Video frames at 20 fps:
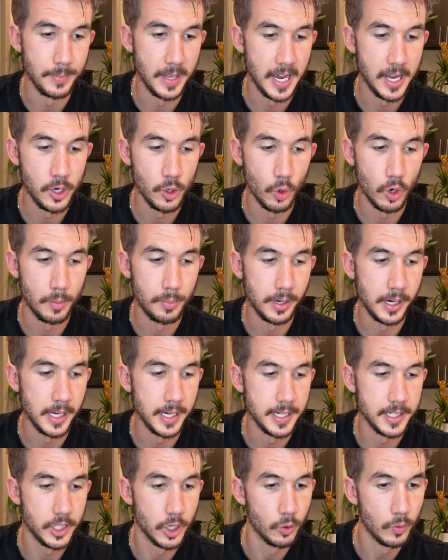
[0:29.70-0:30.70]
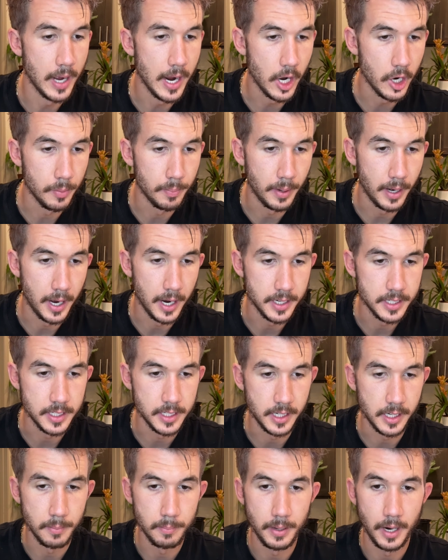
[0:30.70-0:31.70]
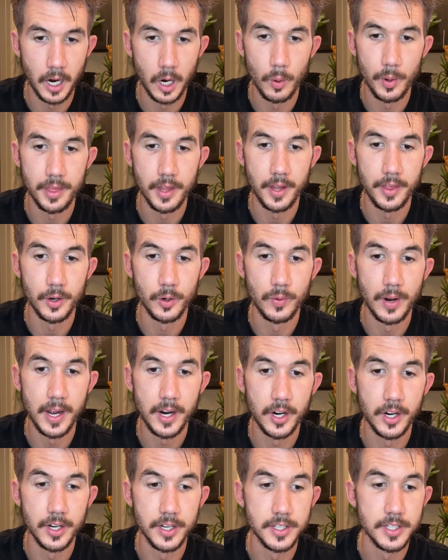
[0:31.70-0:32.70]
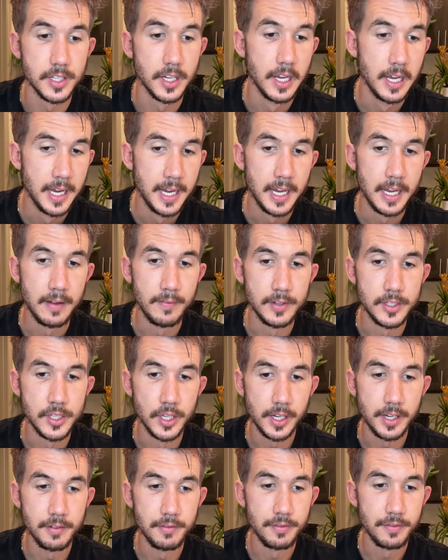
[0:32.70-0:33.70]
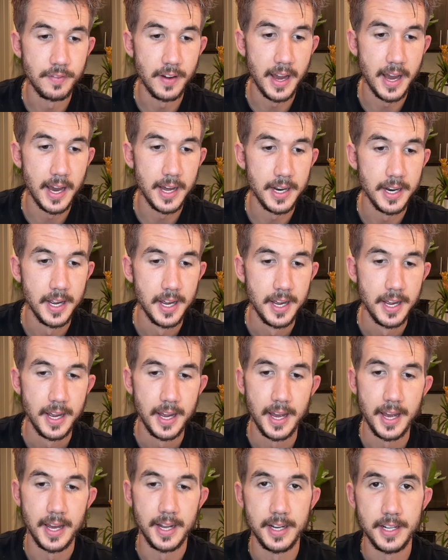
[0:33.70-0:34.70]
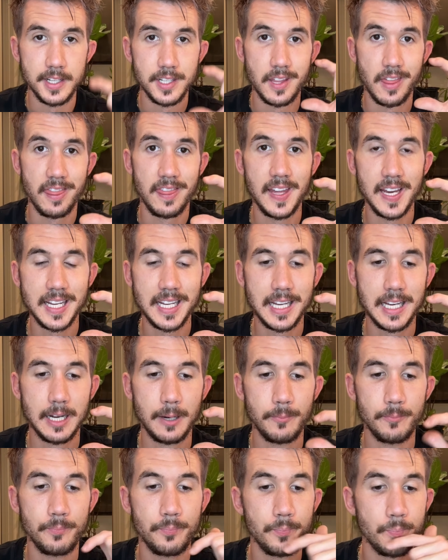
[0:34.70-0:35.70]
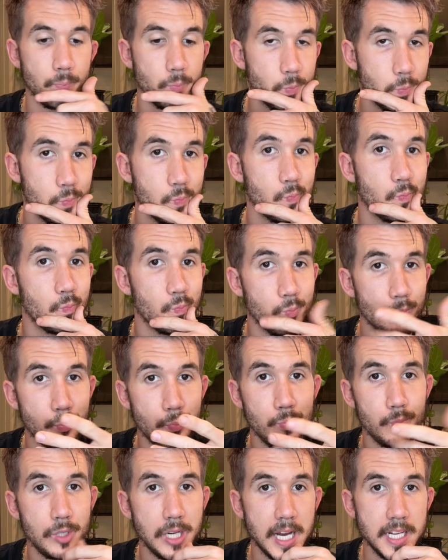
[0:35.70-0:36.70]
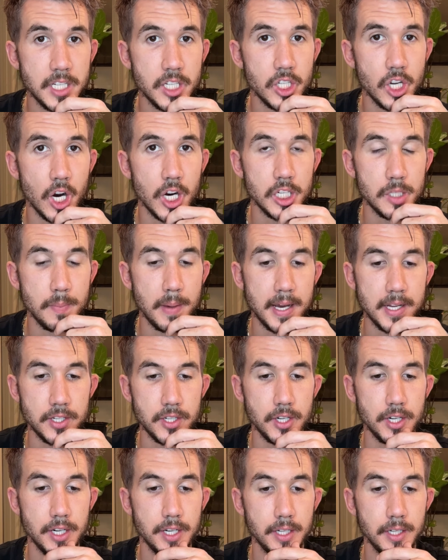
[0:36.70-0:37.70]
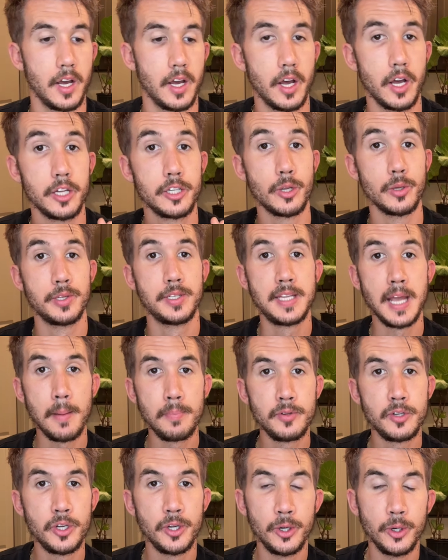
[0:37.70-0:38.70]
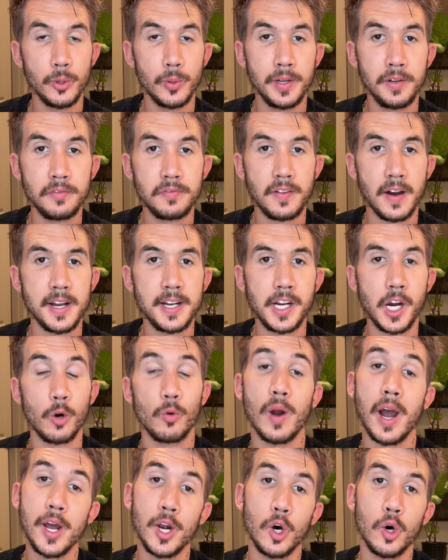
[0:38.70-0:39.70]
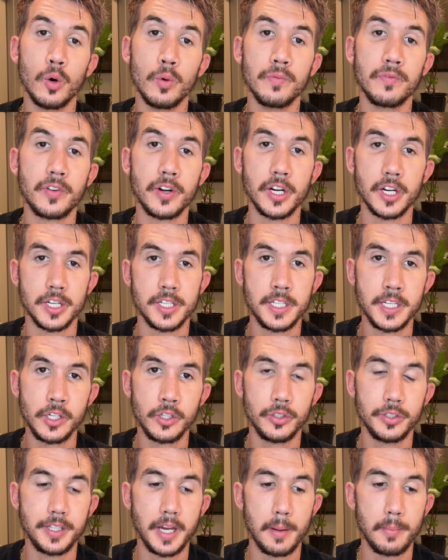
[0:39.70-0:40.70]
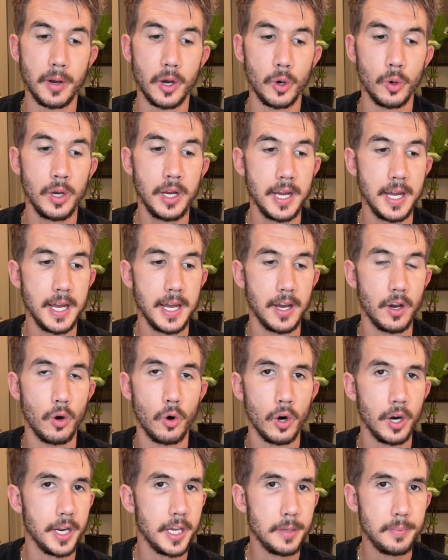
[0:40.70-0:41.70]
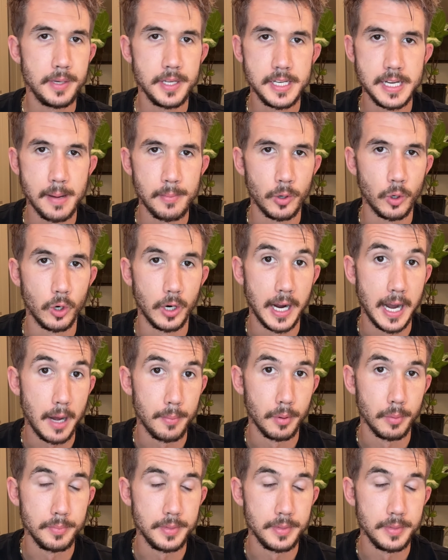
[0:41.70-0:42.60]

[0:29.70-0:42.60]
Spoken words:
and or bring it into Rekordbox and compare it with other records. If it's looking fat and it's thick, chances are it's mastered. So step 2 in finding a right home for your single demo or EP demo or album